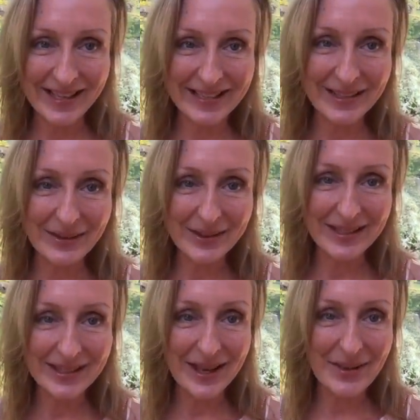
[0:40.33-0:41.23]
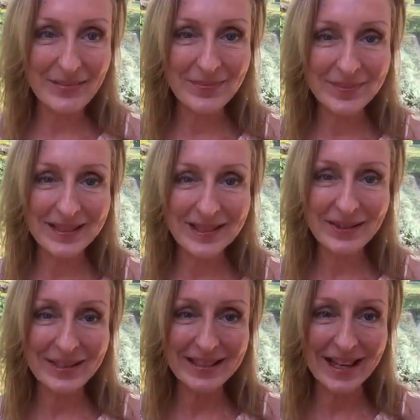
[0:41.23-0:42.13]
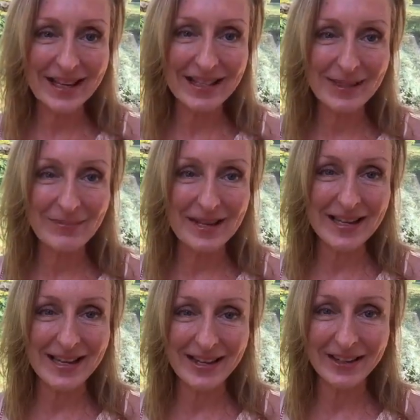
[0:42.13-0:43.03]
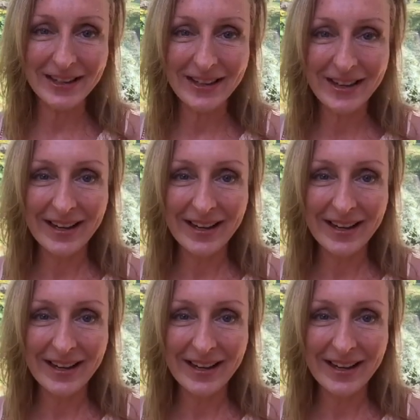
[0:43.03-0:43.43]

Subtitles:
So it's so exciting to be here